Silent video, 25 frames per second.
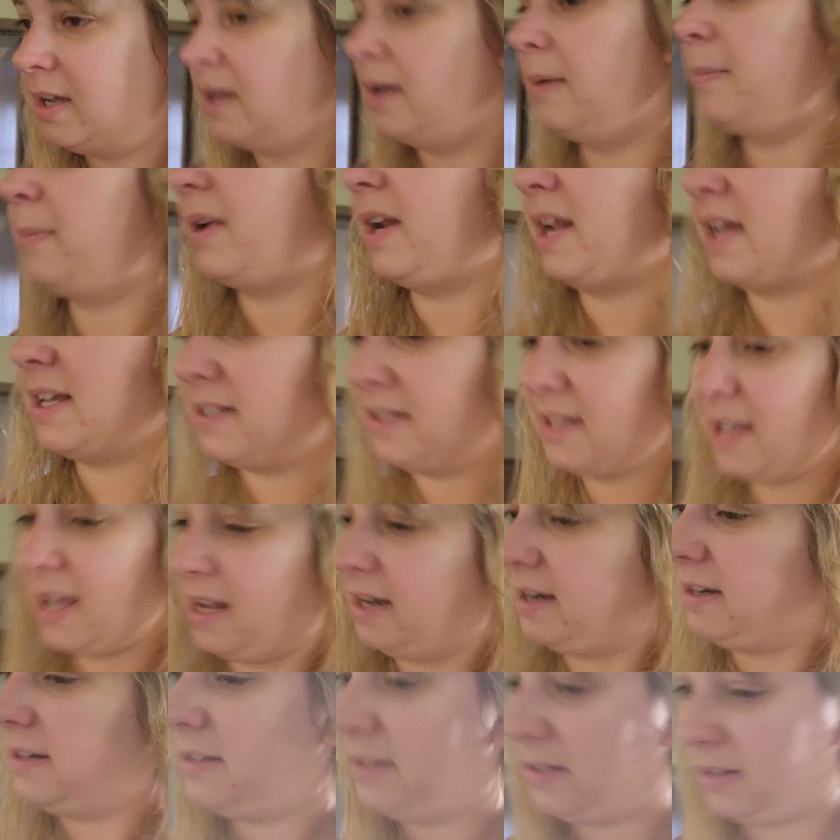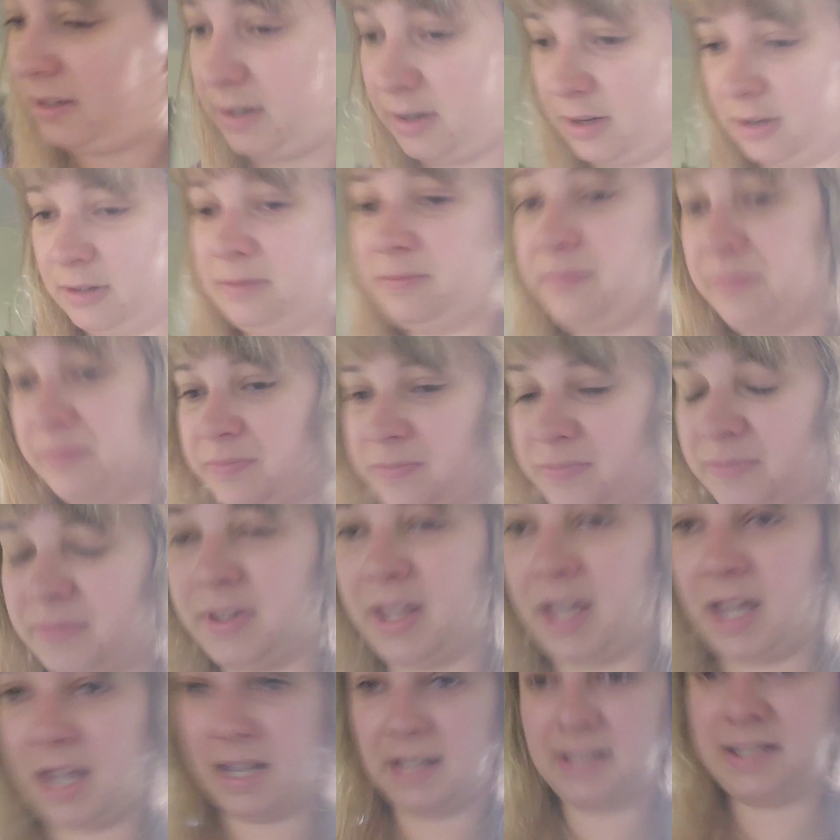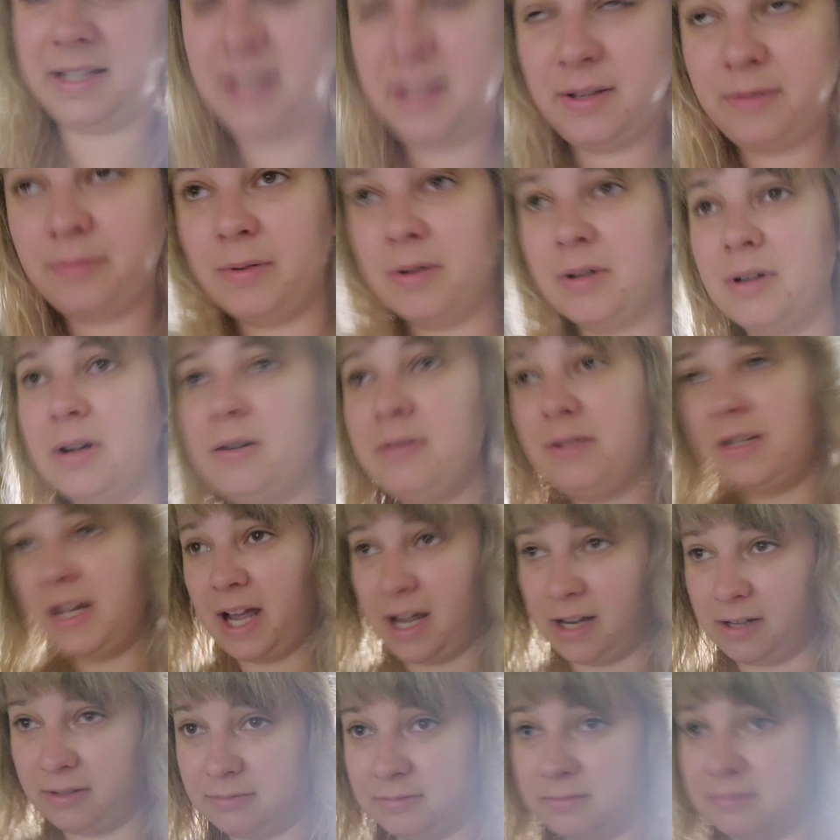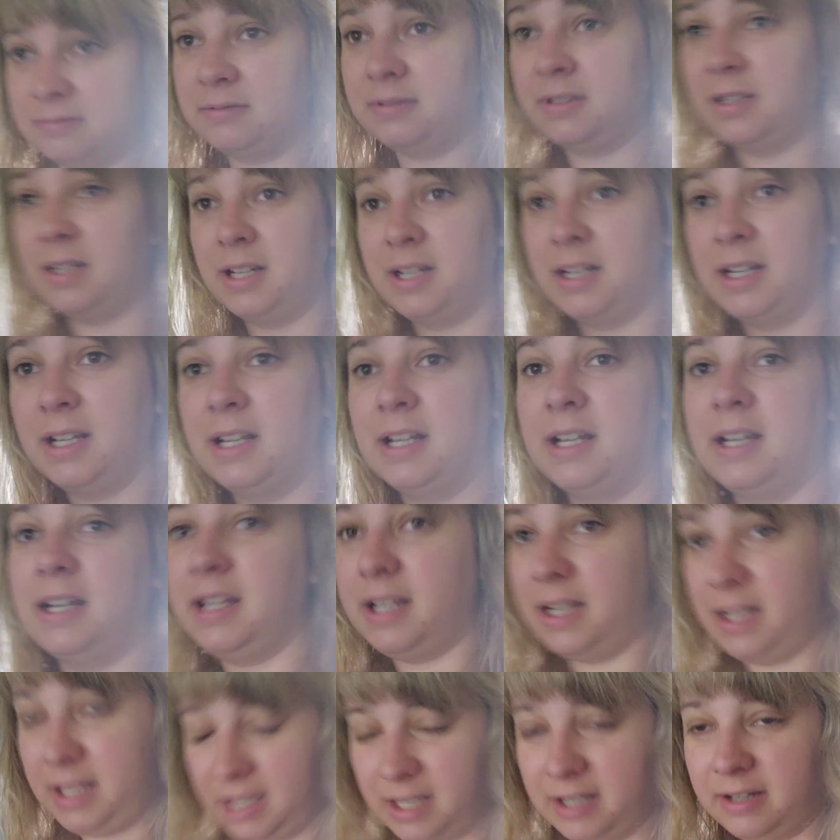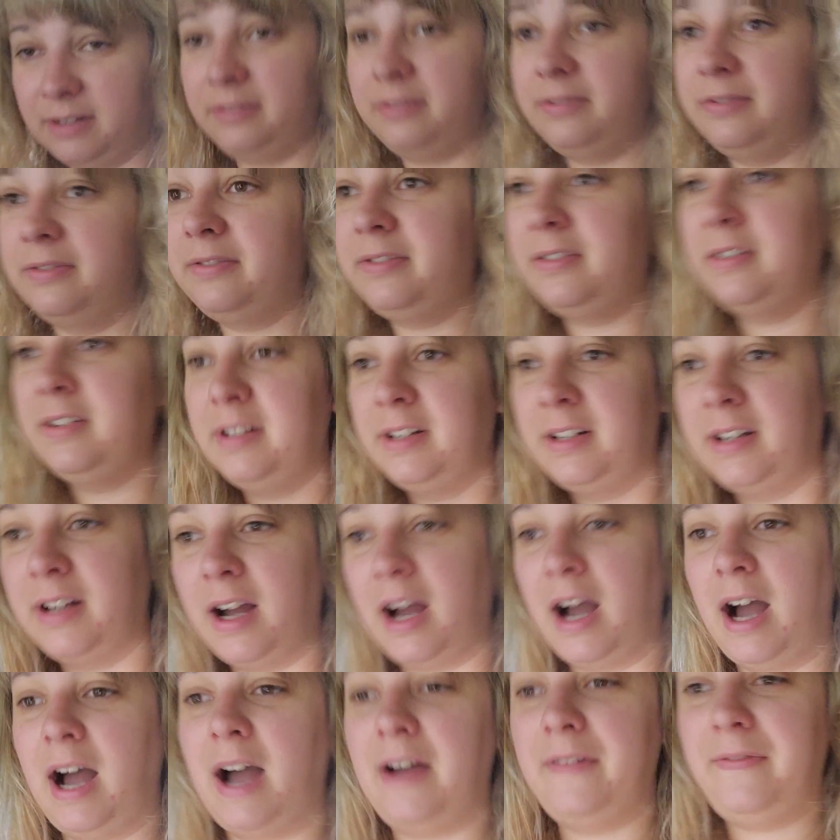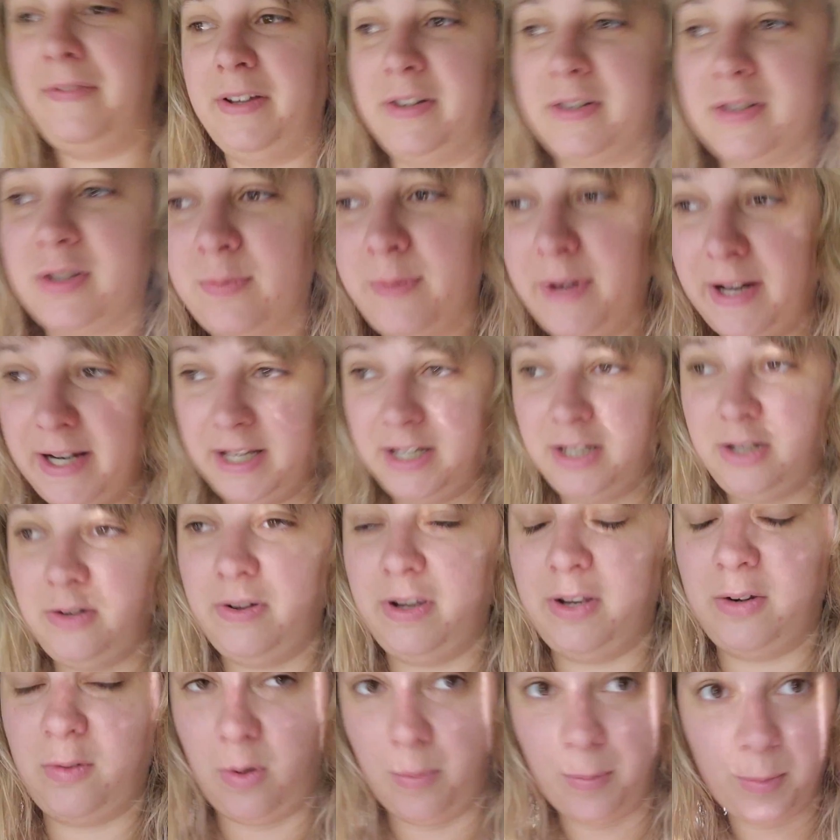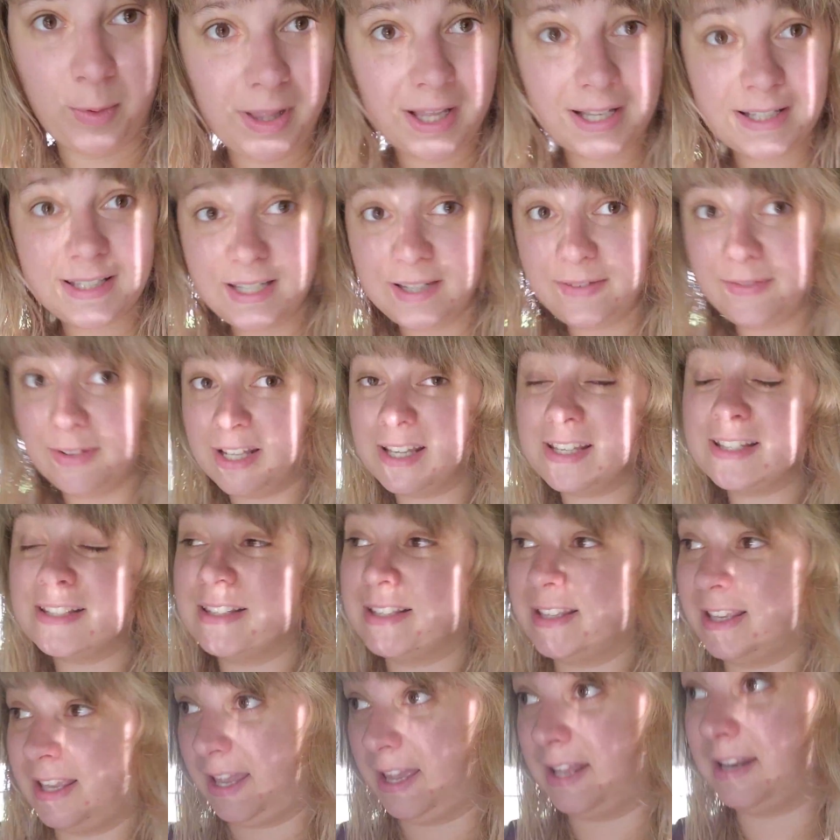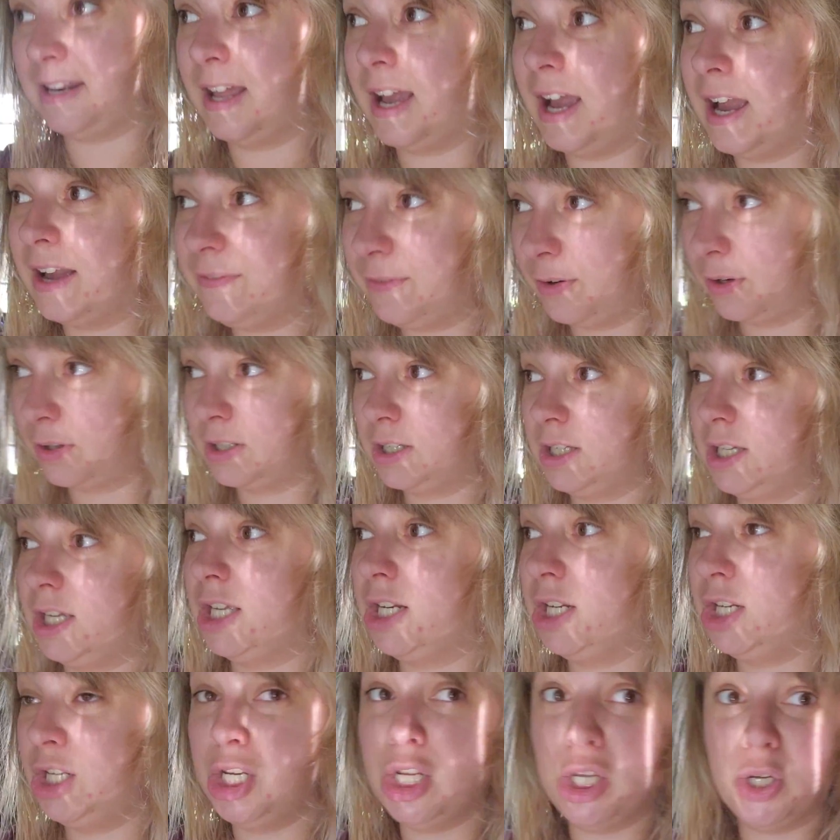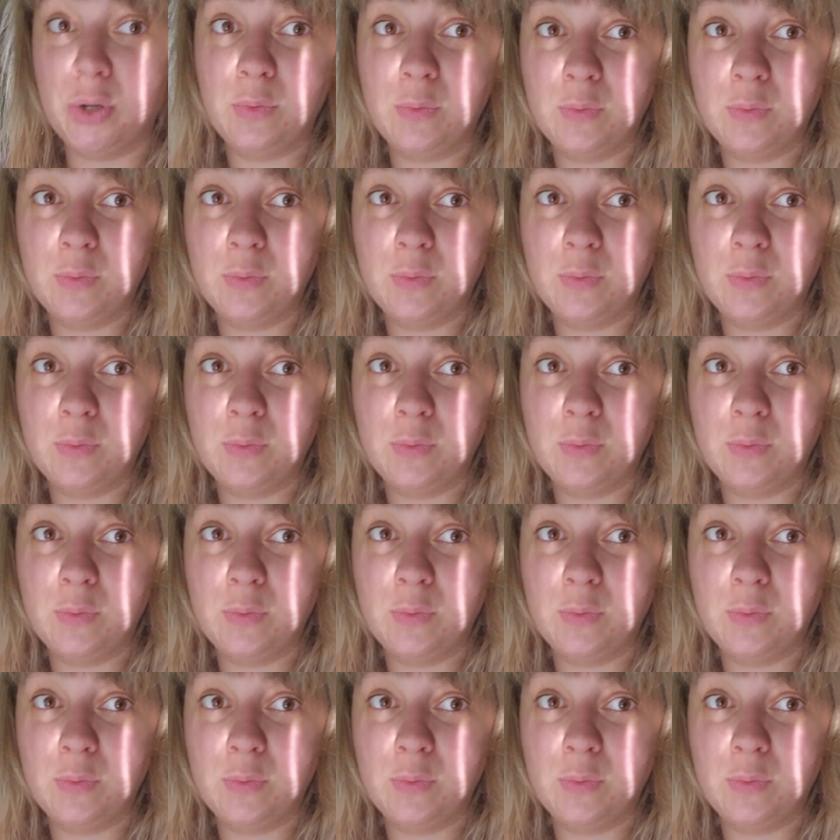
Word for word: But I said, you know, the AC will go down if I feel sweaty doing normal activities. And I fucking do.